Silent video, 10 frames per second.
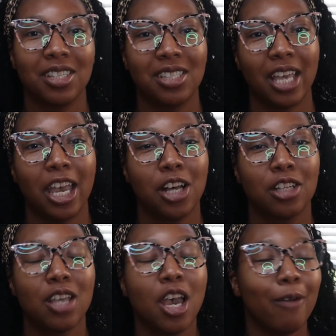and
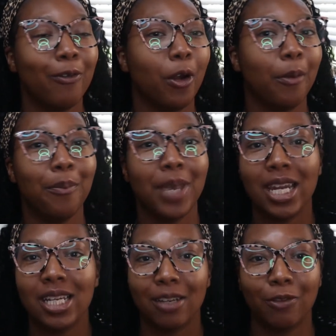sales for
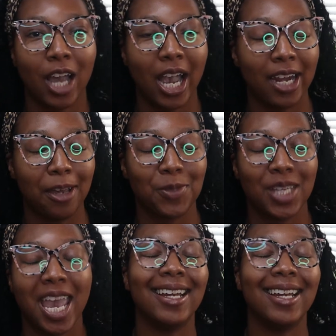many different items.